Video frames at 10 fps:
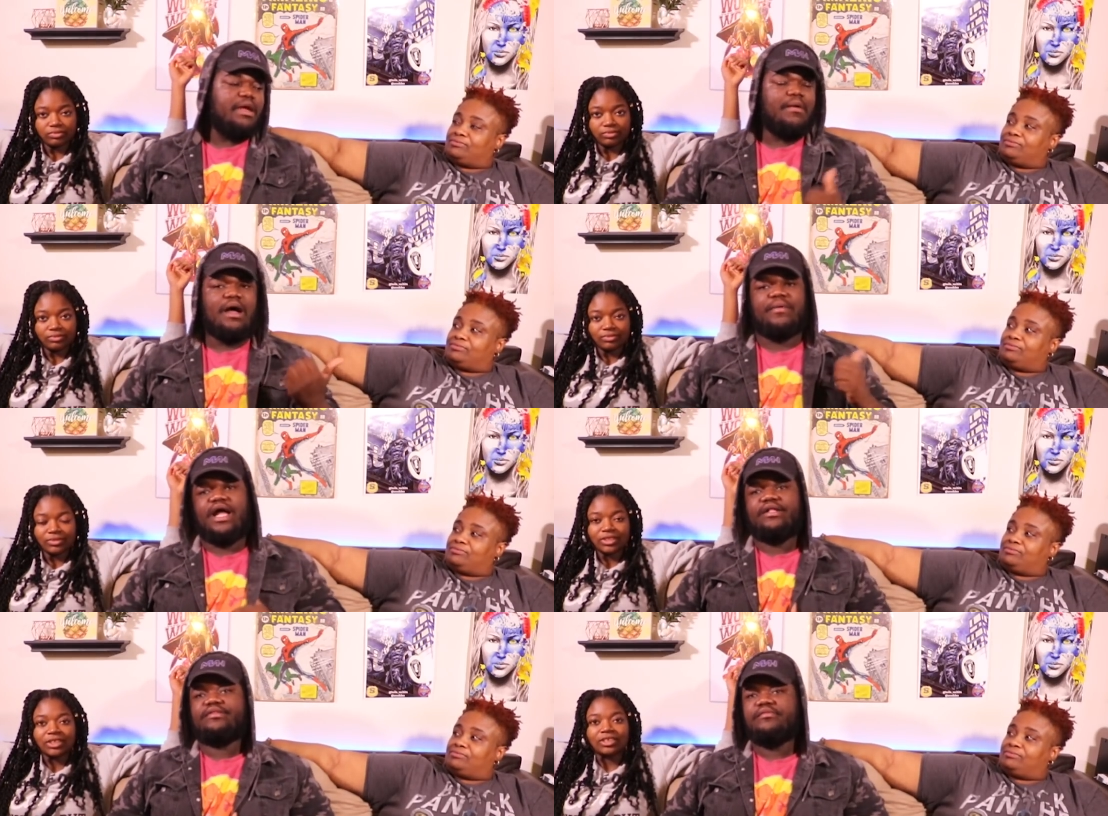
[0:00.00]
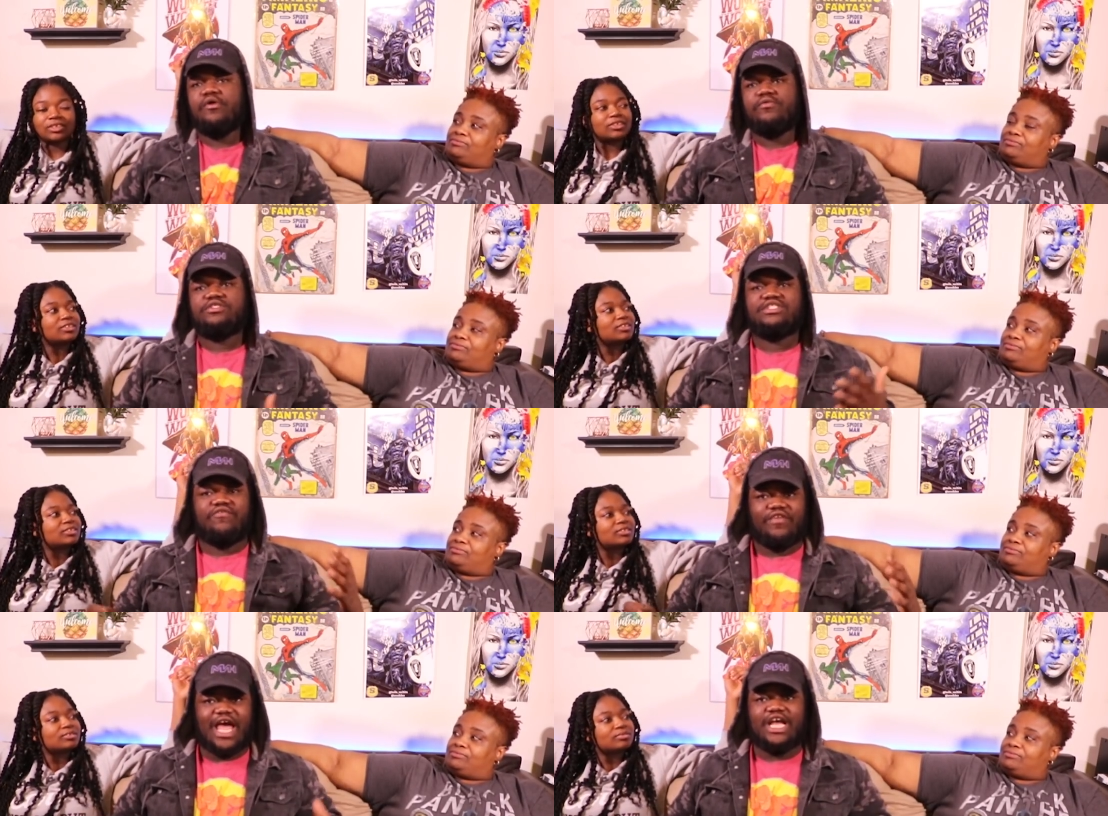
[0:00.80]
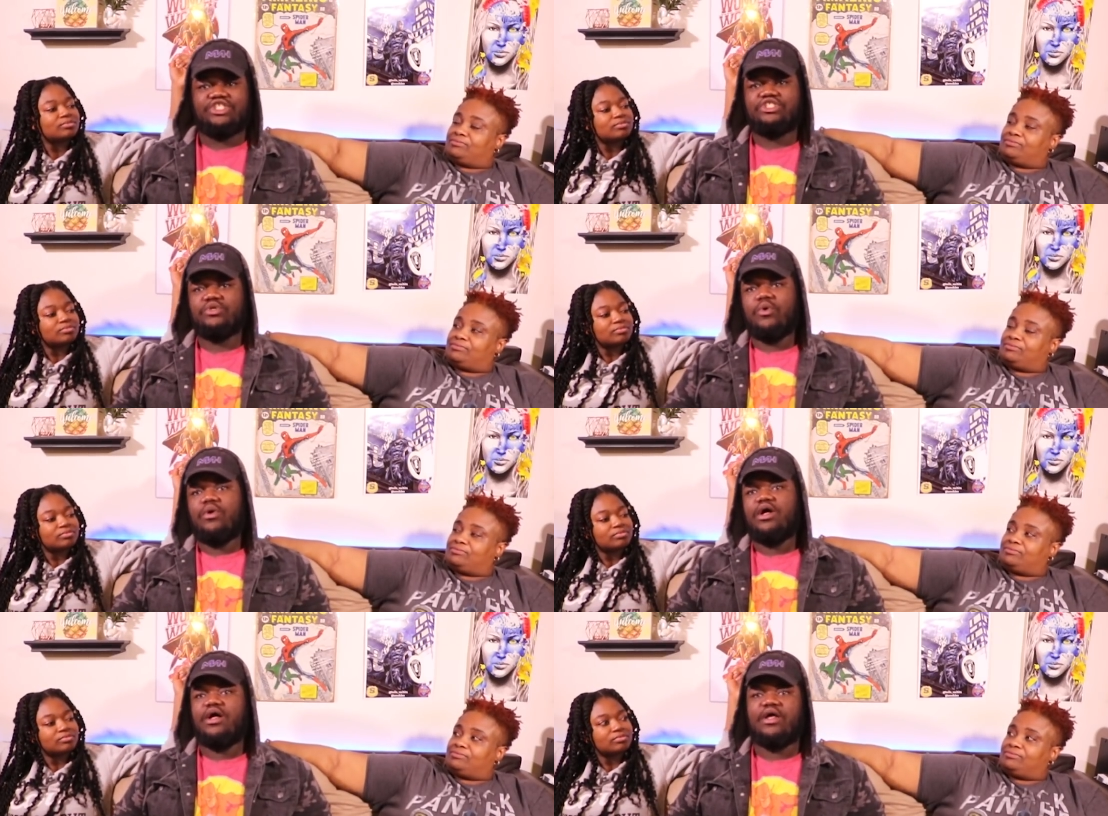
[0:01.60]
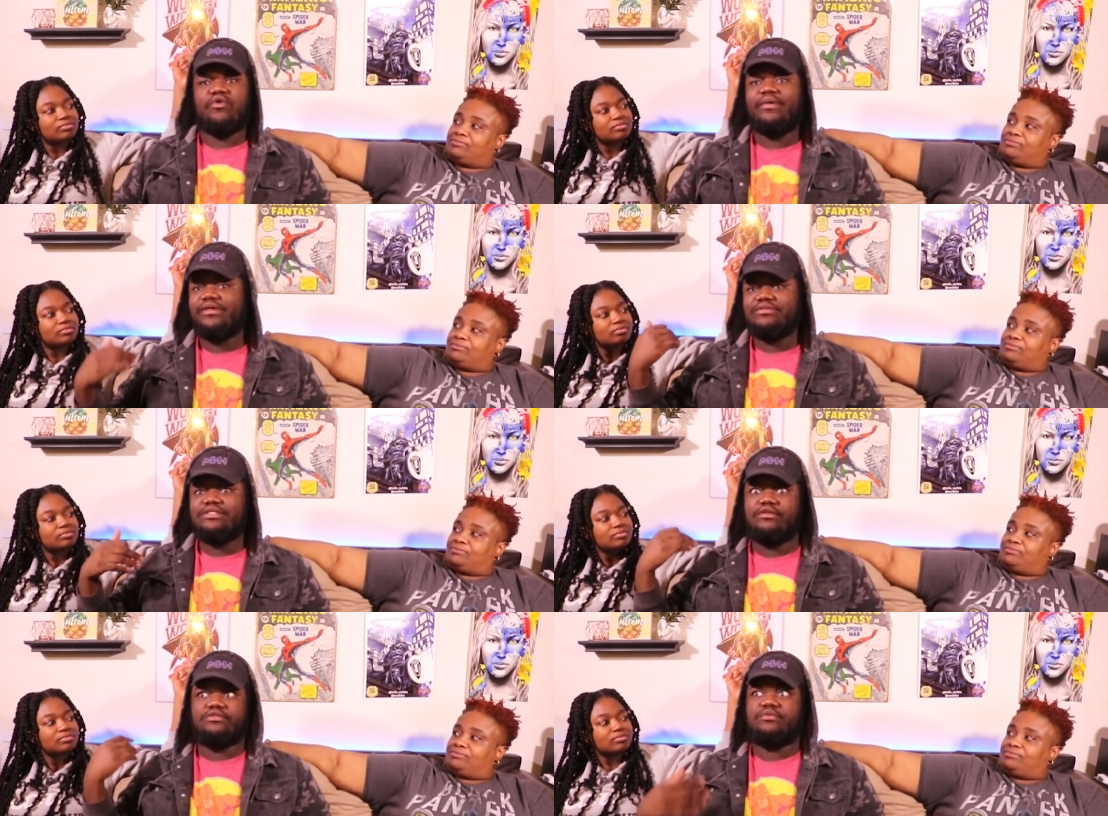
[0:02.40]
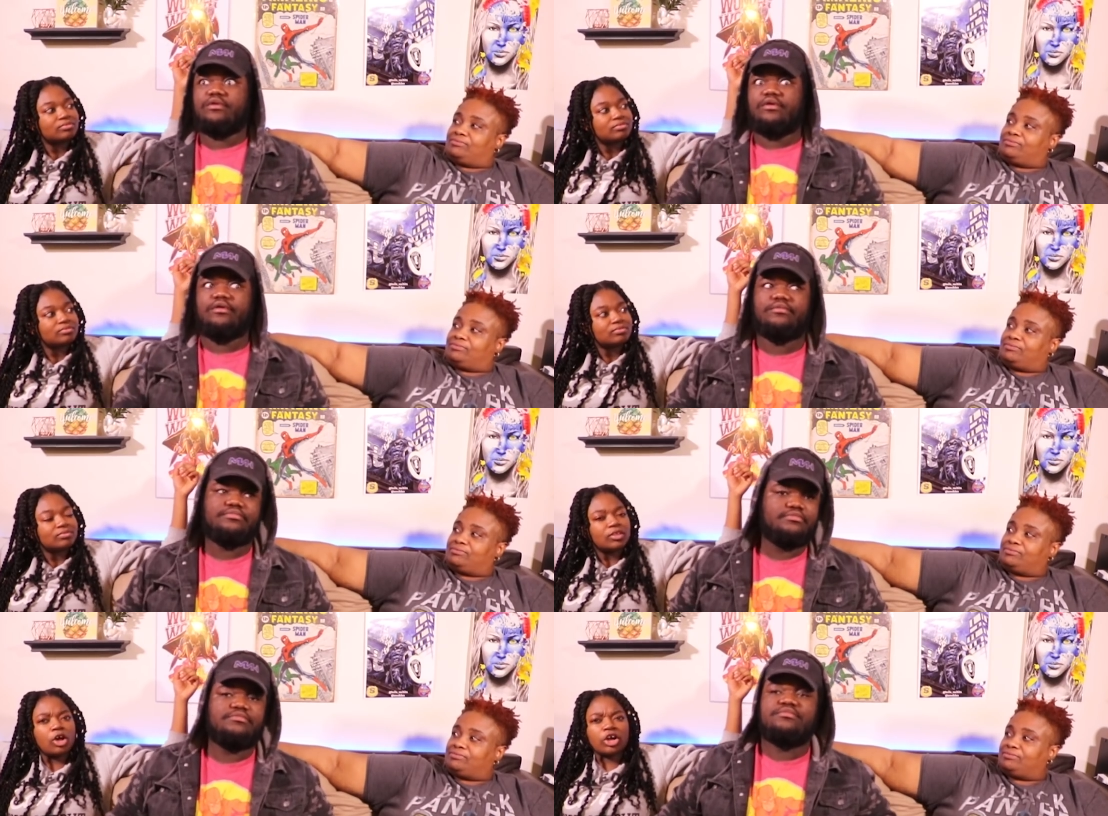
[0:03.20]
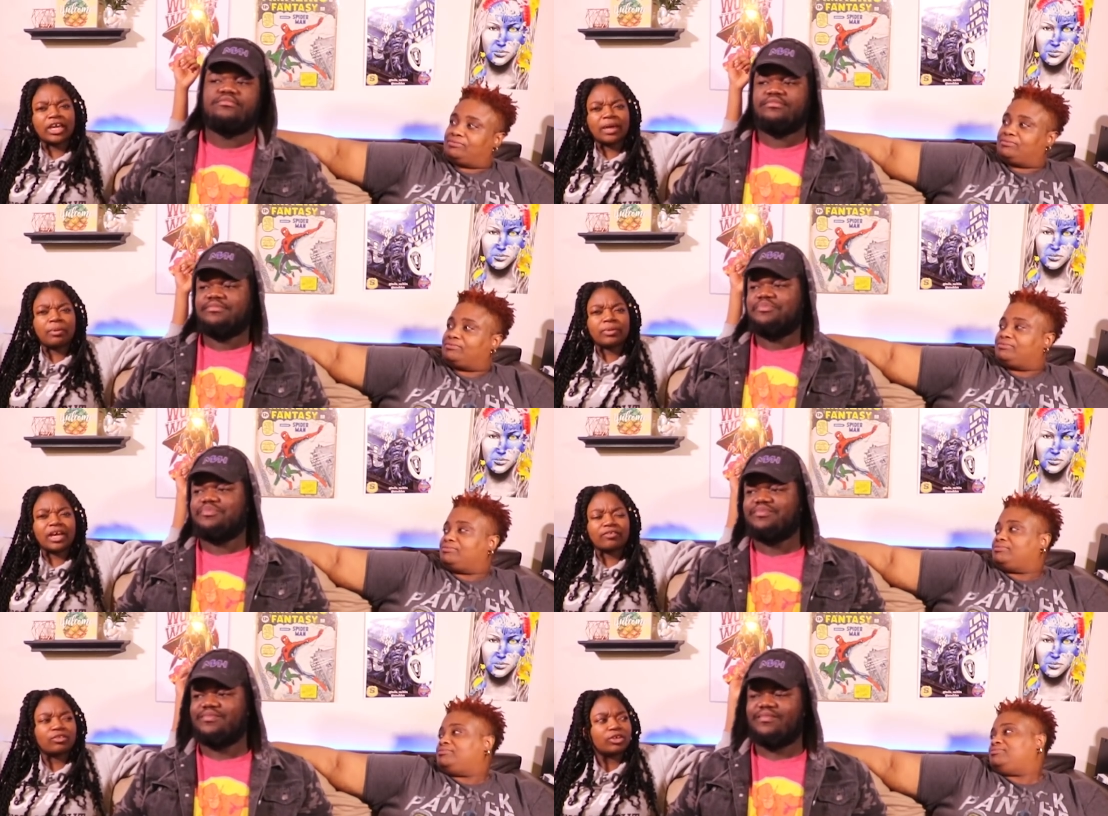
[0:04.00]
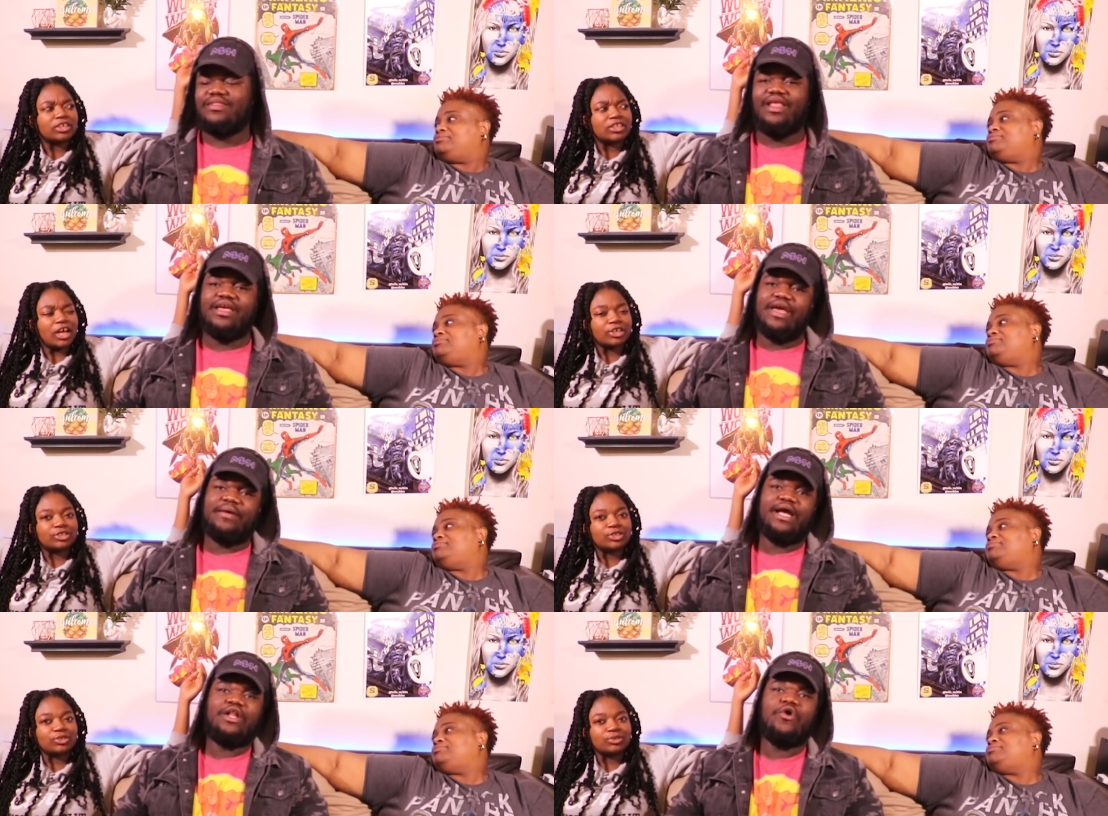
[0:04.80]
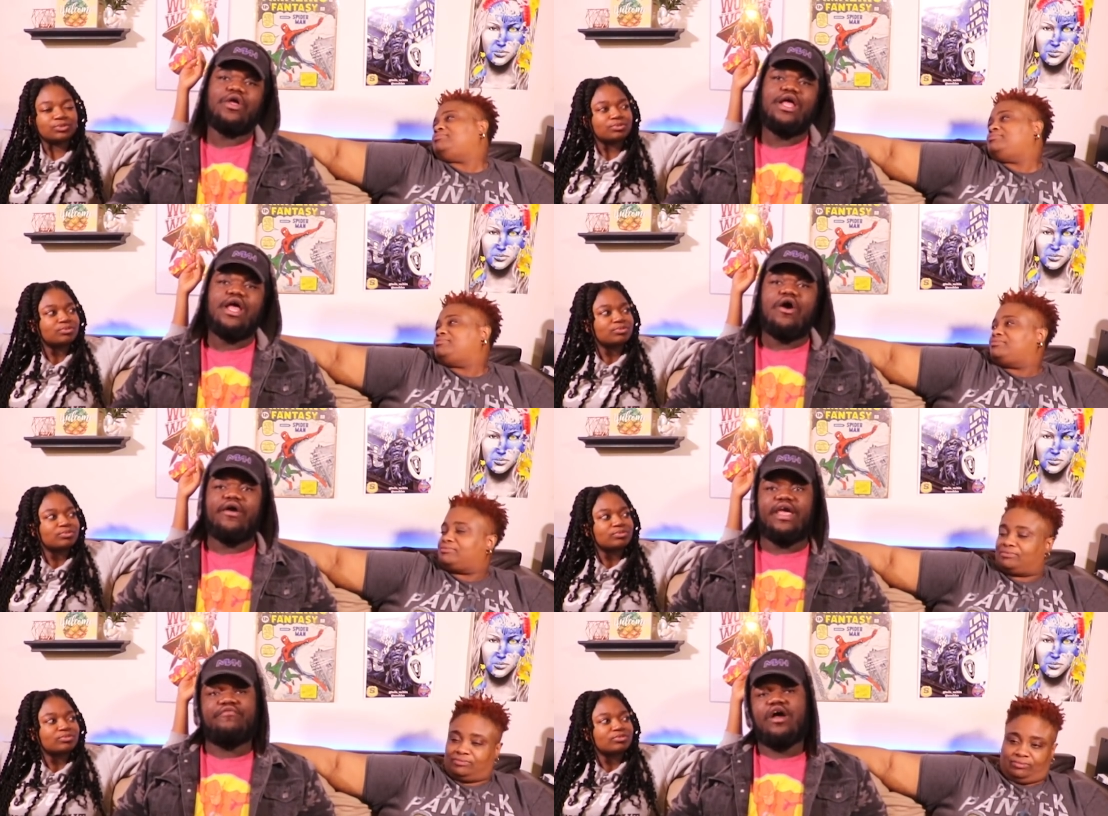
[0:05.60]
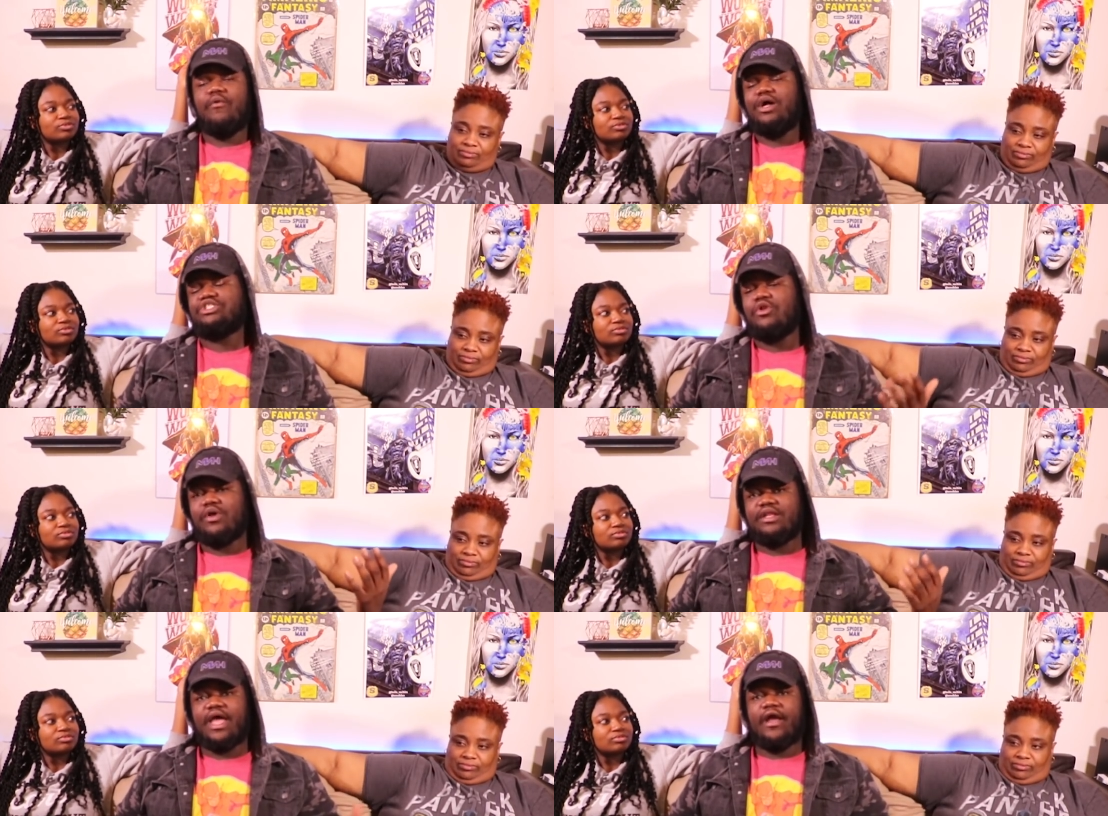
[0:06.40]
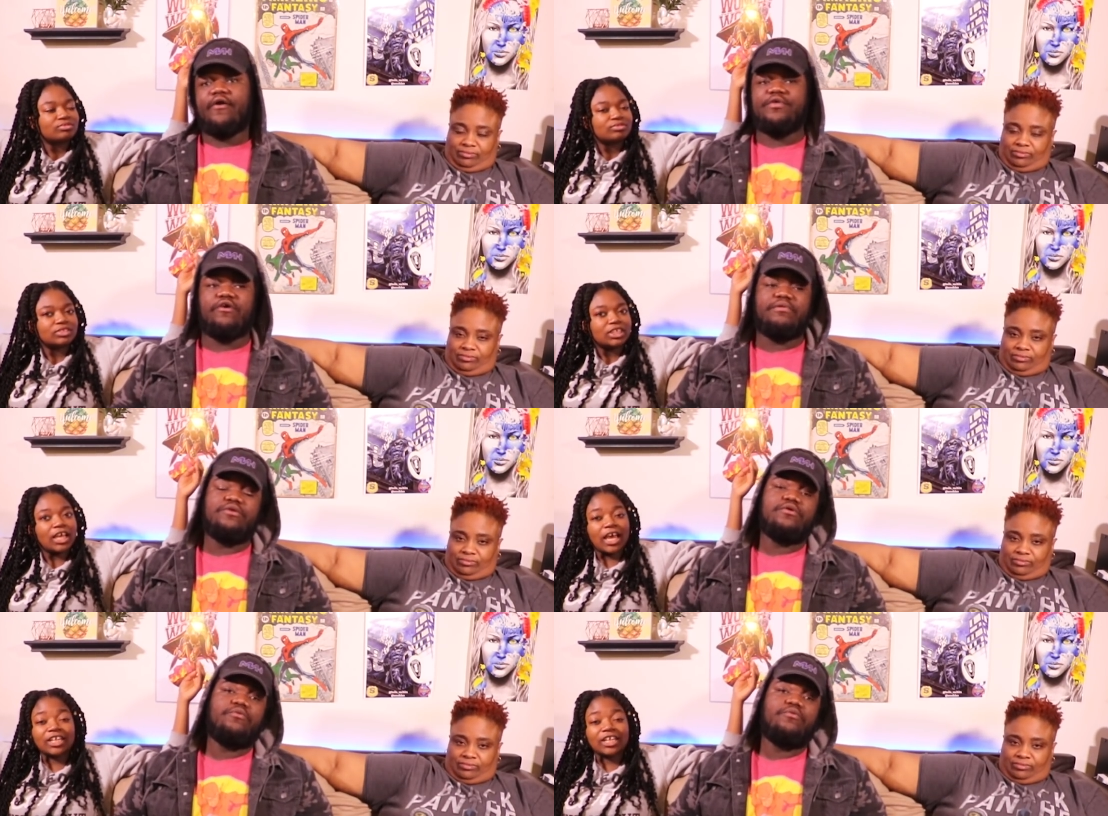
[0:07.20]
Speaker 1: and mom got you know just the flash, so uh, I don't know when you'll see this one again.
Speaker 2: Okay, but we have Cloak and Dagger. Yeah, we Cloak.
Speaker 1: Oh yeah, if y'all watch Cloak and Dagger, we're gonna be doing.